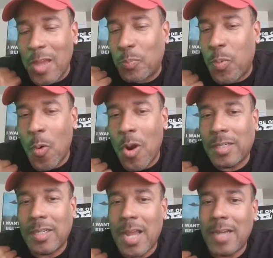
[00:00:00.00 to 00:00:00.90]
has poor
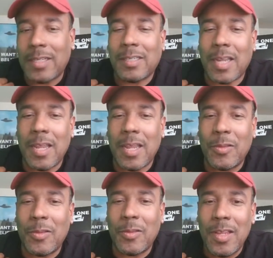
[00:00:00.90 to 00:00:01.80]
seduction
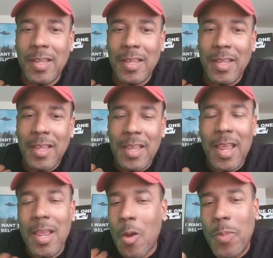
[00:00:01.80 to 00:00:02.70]
skills,
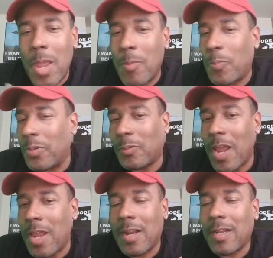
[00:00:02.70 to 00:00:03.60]
he ain't going to be able to
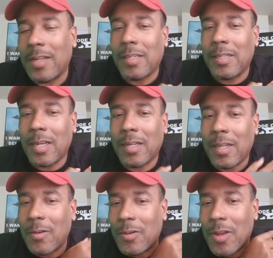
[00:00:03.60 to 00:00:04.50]
persuade her to listen to the
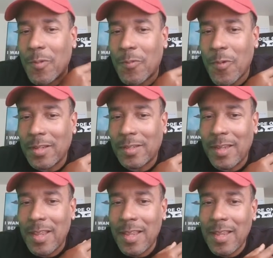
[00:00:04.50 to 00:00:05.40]
little devil
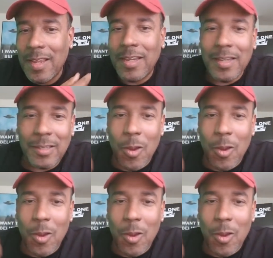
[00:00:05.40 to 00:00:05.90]
voice. Okay.